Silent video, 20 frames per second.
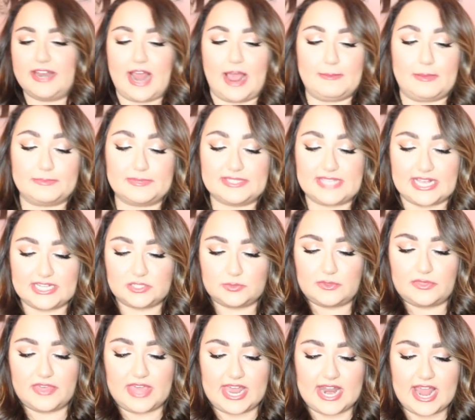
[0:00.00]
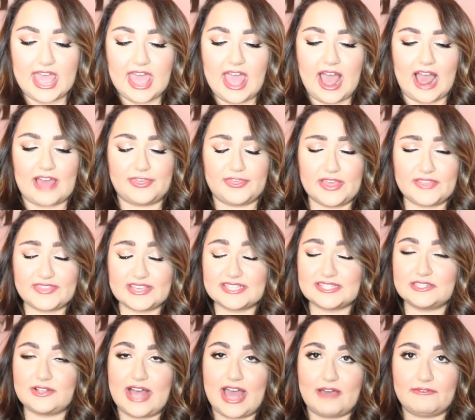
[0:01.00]
it. I'm obsessed with it. I think they
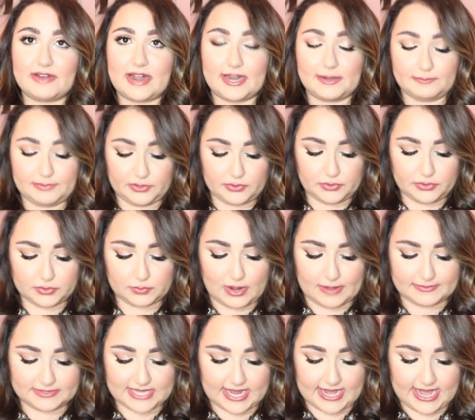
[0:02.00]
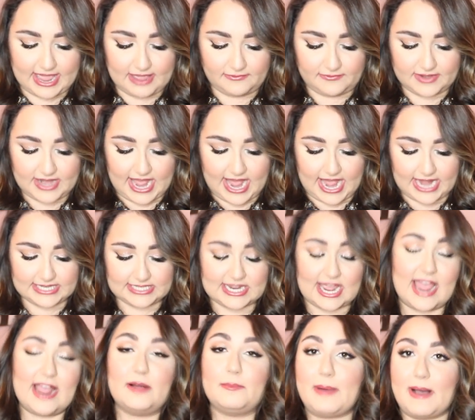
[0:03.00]
still have it on Boohoo's website. If not,
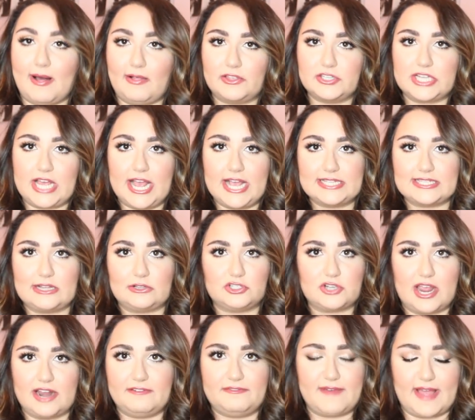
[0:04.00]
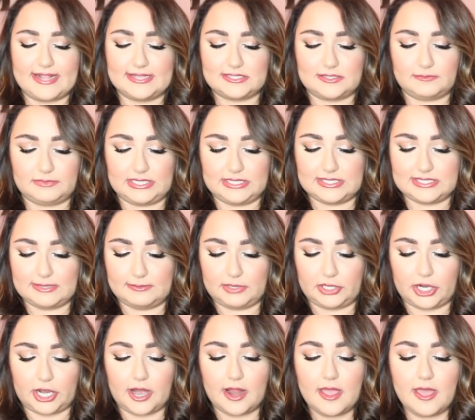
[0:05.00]
I apologize. I'll try to find something
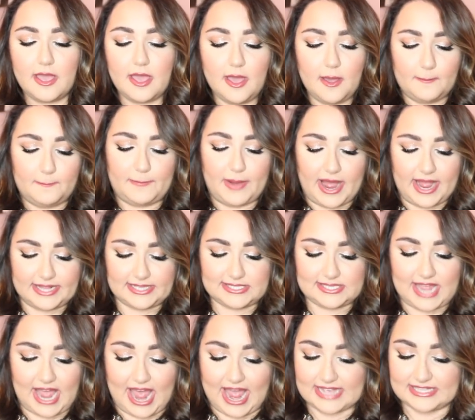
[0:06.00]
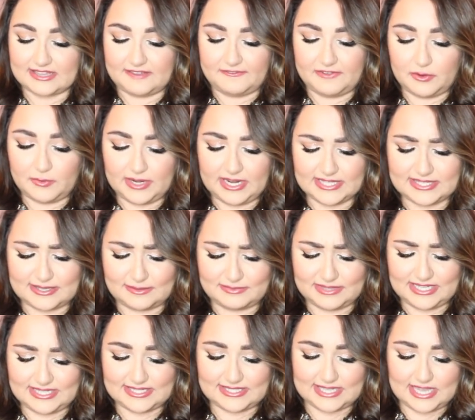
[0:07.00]
similar. But guys, if you need
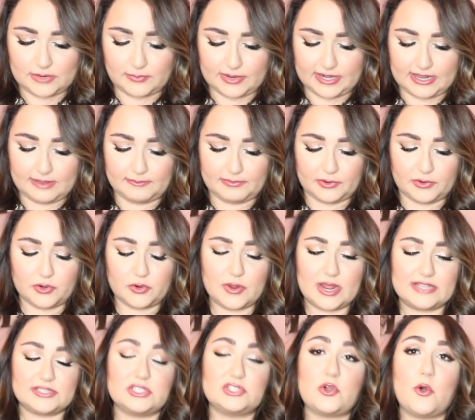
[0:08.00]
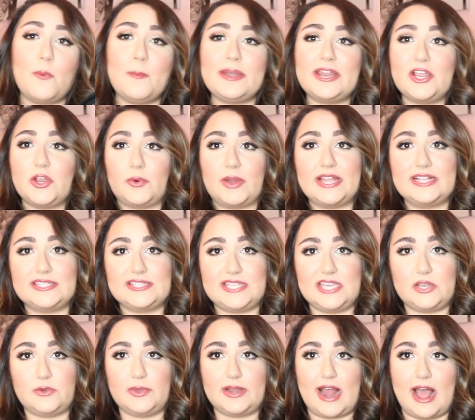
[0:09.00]
something sequiny, Boohoo has so many great
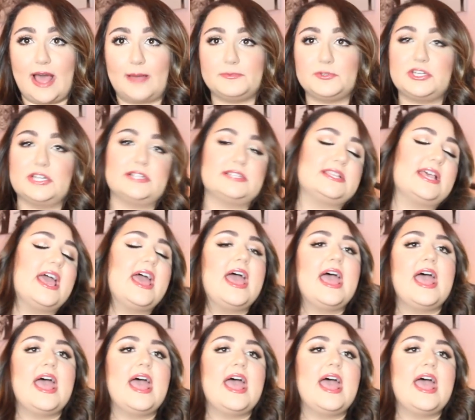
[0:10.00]
sequin options.